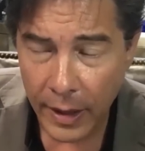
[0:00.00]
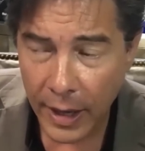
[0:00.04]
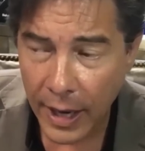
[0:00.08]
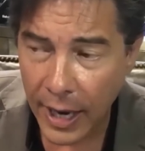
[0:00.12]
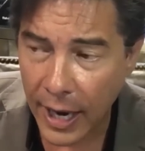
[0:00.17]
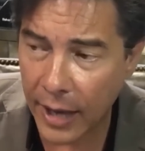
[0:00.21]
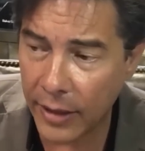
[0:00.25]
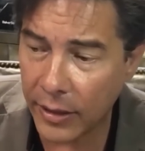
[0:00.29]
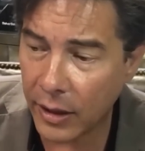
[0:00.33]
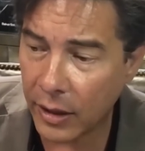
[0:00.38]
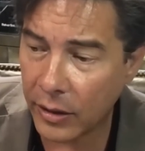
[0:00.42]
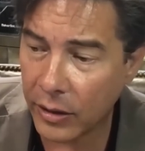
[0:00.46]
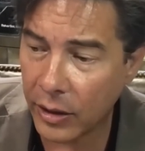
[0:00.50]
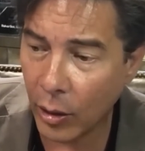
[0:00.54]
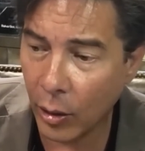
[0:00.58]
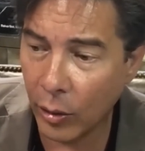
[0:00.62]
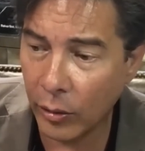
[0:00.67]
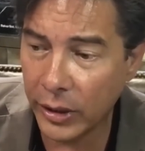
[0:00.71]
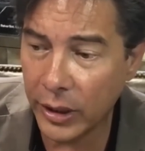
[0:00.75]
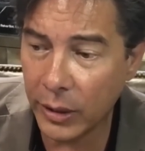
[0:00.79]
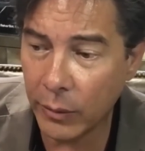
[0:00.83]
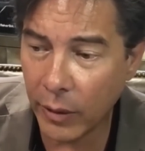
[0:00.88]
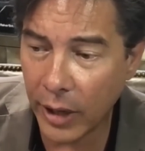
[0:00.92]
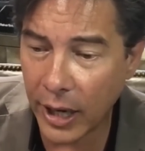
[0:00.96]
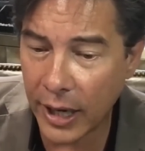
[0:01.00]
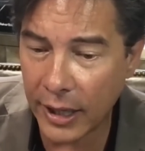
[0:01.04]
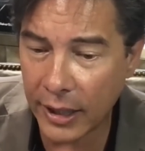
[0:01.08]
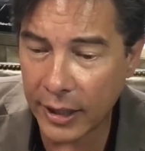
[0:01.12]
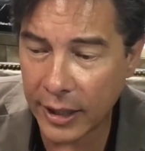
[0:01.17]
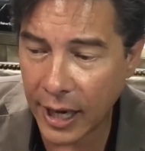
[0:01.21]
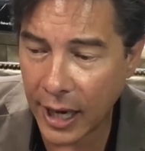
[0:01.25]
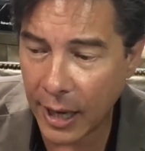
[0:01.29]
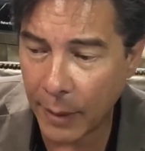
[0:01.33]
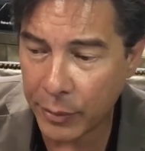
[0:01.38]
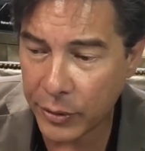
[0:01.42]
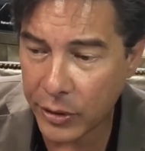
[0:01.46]
And that the only way to
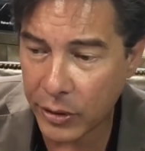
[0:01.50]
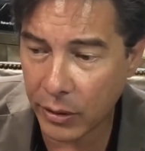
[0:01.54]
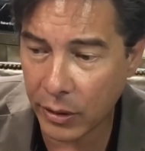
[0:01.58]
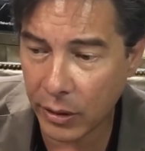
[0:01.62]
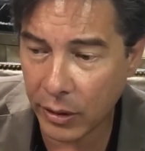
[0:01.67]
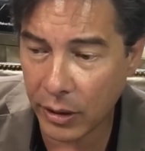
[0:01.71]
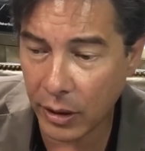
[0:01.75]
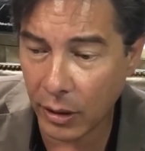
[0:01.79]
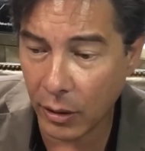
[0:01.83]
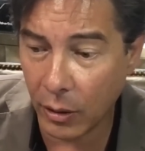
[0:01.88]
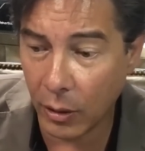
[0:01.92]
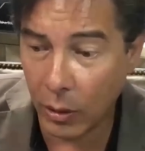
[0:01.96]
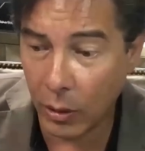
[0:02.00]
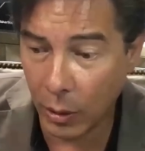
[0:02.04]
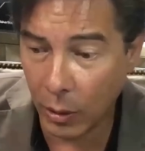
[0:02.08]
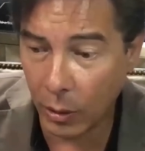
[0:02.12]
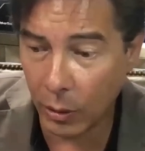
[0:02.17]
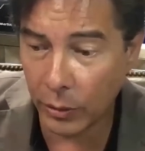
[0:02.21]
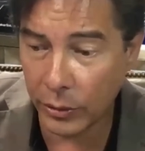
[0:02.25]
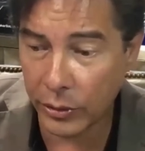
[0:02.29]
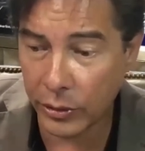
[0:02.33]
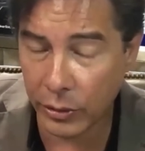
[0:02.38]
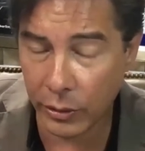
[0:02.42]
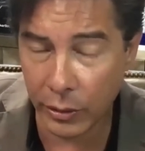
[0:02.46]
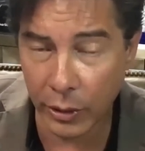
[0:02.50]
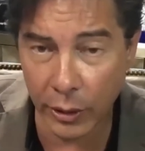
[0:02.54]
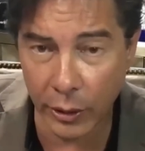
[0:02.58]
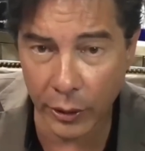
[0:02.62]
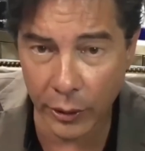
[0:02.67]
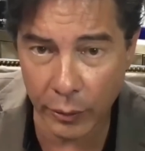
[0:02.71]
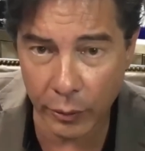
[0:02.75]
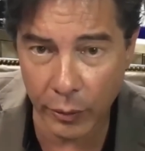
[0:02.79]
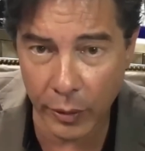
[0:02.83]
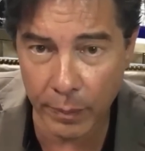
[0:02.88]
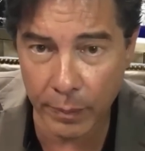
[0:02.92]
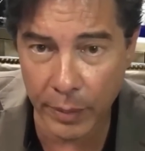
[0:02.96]
capture the whole truth
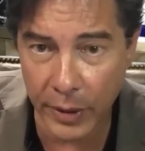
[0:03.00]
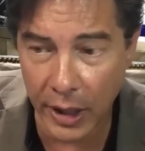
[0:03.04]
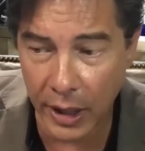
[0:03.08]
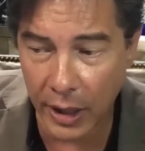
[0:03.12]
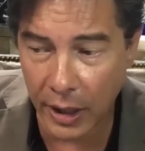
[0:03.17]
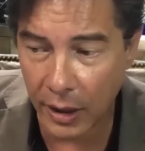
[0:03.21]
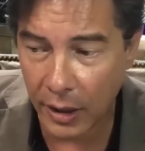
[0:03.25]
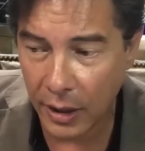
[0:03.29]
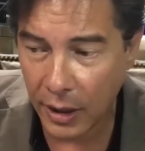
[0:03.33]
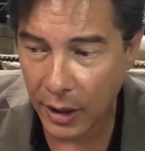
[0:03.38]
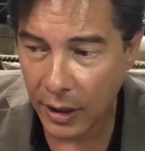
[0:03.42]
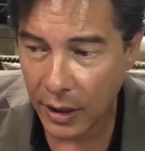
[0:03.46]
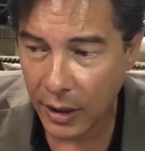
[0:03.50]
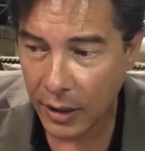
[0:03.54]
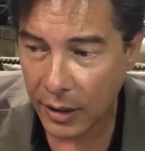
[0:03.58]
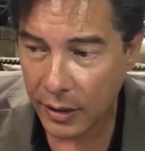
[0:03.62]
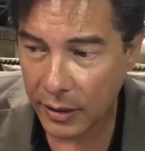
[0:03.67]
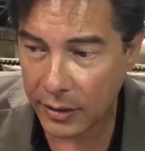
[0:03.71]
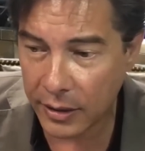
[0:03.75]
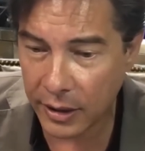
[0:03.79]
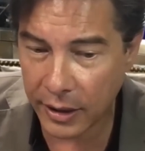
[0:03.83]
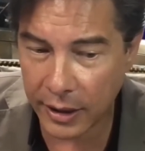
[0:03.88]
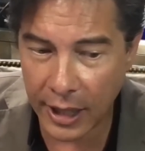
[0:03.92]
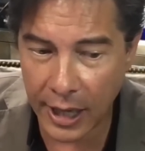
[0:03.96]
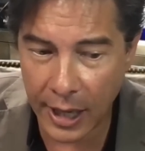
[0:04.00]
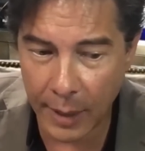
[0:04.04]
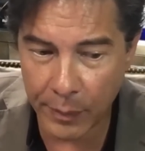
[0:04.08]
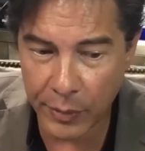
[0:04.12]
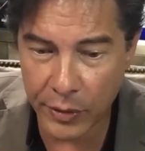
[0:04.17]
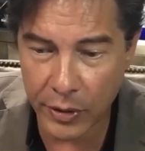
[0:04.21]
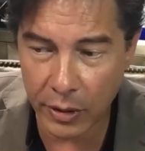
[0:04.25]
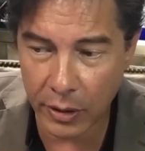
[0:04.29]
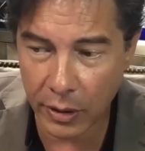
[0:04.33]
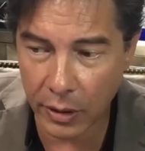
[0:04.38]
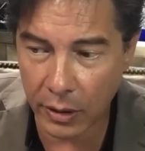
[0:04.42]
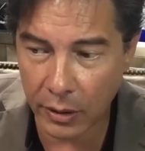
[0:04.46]
would be to
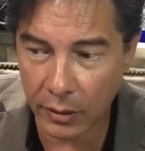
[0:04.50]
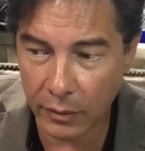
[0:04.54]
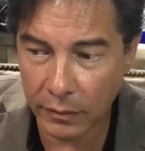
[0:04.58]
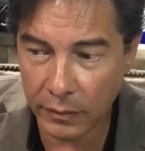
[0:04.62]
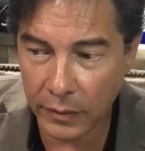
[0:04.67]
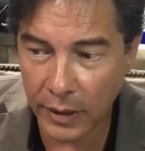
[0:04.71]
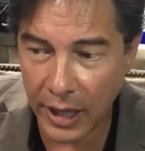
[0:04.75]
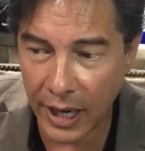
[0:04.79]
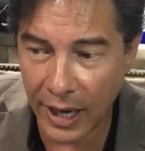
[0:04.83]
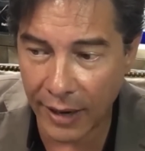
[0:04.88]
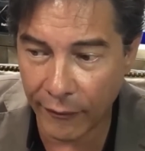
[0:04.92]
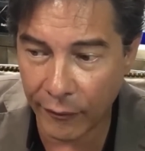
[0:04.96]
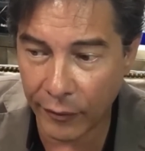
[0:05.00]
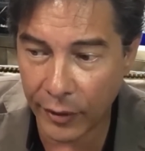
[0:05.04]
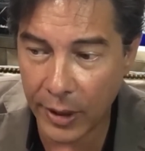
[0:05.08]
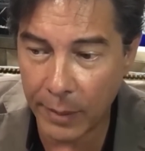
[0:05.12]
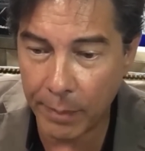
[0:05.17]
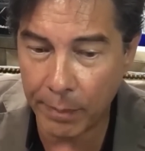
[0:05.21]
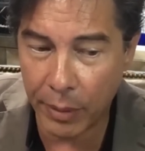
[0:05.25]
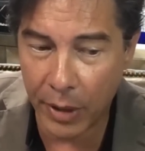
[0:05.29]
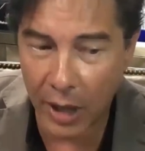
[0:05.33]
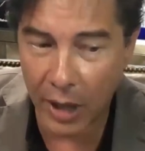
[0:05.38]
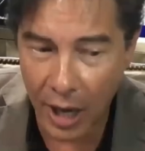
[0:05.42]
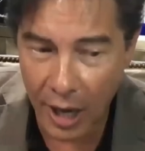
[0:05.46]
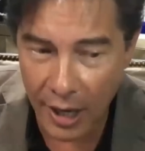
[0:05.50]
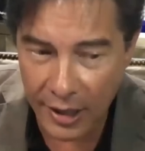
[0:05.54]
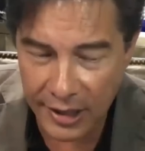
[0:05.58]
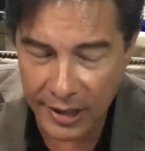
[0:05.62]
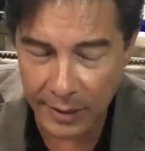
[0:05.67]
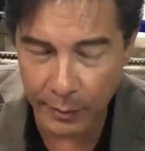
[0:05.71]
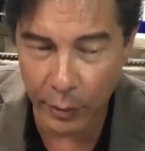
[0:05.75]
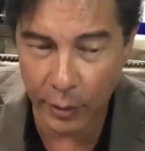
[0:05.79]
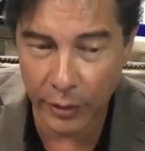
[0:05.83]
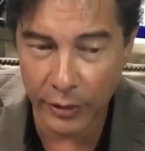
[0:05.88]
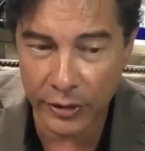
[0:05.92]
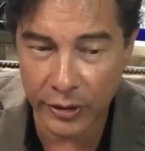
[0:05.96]
capture every
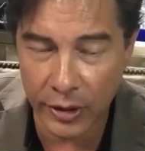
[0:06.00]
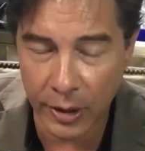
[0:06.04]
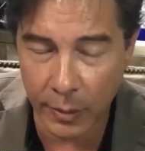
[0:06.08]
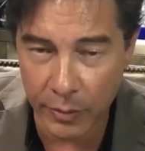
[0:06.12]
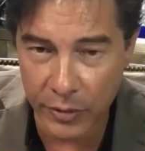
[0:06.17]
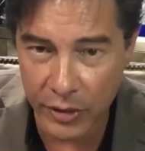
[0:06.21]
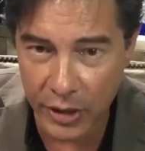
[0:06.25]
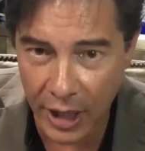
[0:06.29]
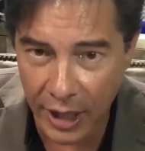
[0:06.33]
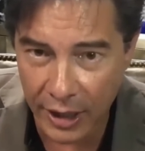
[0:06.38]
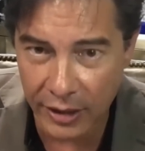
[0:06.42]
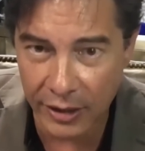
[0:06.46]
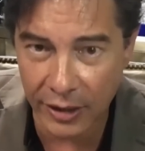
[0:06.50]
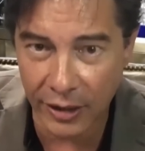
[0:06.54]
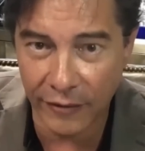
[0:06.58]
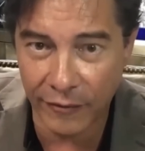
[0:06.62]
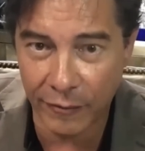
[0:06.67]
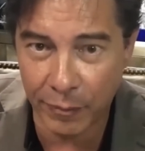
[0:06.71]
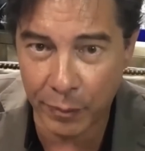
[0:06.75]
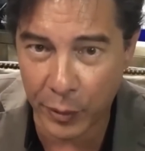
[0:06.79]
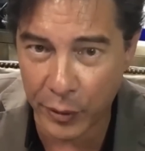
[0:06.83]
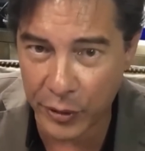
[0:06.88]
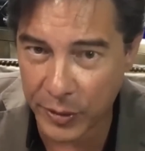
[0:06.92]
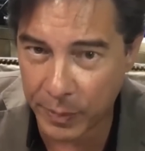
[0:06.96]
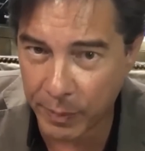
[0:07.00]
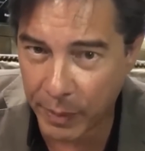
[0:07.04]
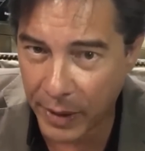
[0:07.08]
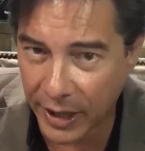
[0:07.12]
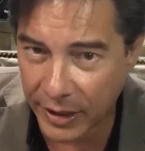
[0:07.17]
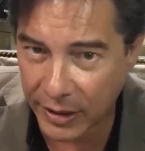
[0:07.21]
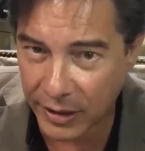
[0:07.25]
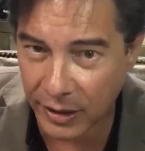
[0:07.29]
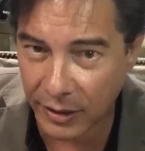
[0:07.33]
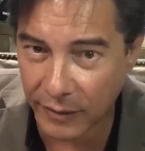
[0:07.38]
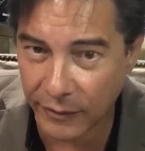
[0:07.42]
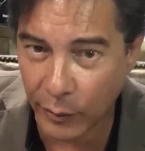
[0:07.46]
possible subjective
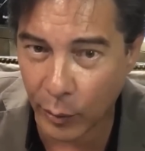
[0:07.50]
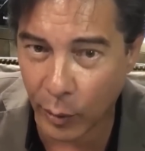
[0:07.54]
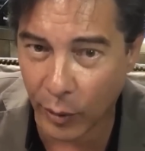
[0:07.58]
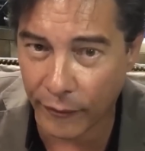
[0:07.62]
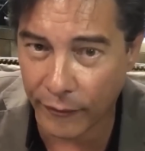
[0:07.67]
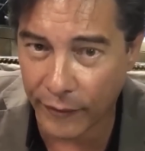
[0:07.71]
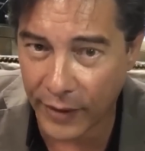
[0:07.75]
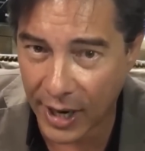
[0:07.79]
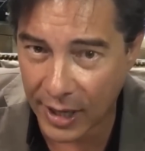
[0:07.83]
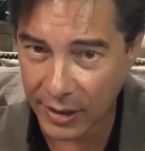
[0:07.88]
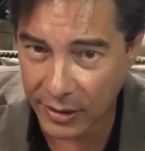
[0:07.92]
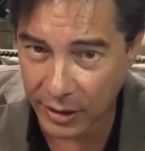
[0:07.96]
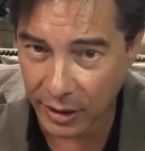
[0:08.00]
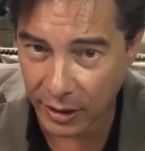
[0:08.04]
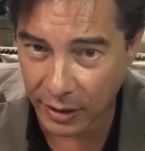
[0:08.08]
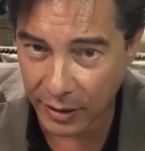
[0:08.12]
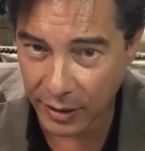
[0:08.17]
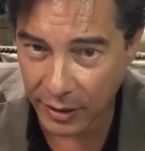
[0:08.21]
perspective or facet